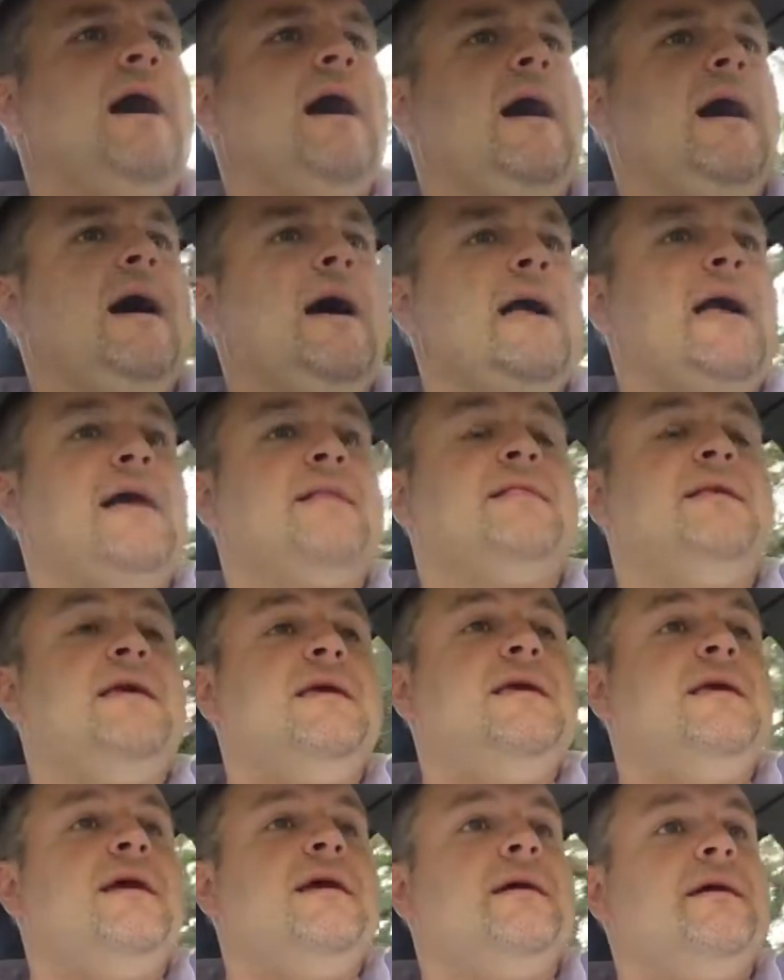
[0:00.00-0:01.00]
I got
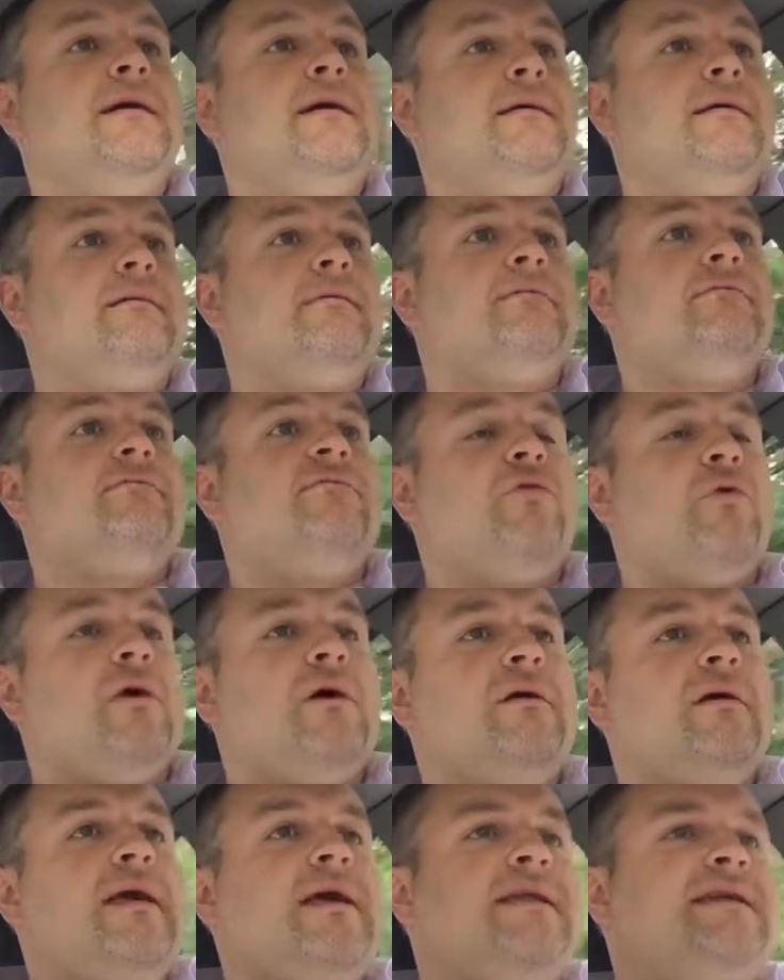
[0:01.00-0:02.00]
the
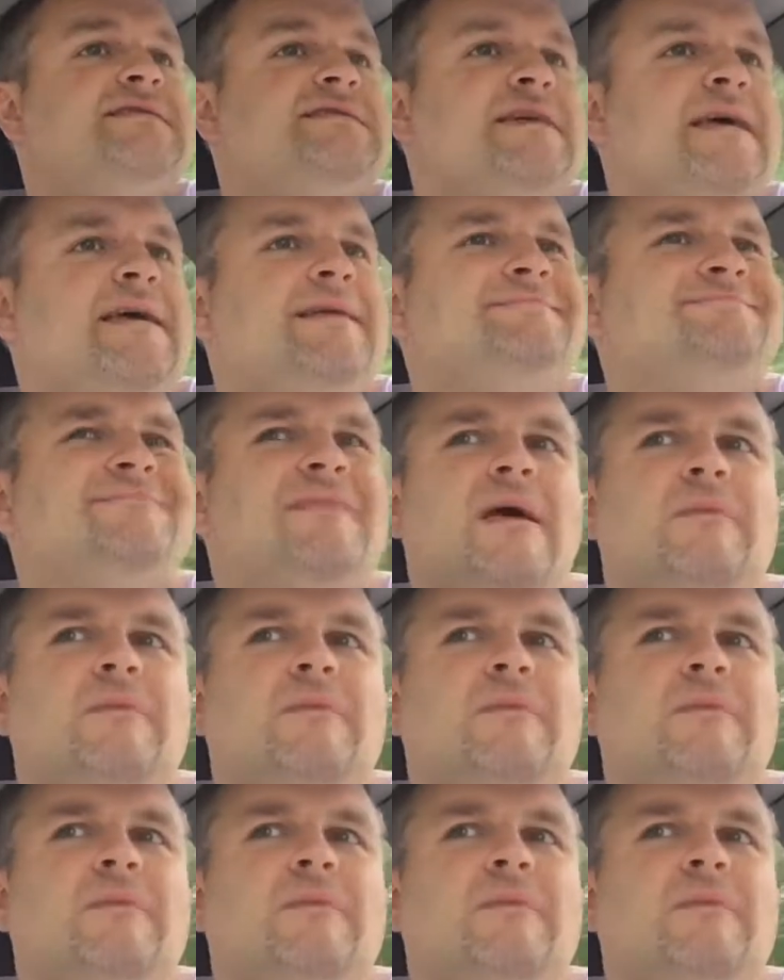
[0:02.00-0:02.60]
4L80s in.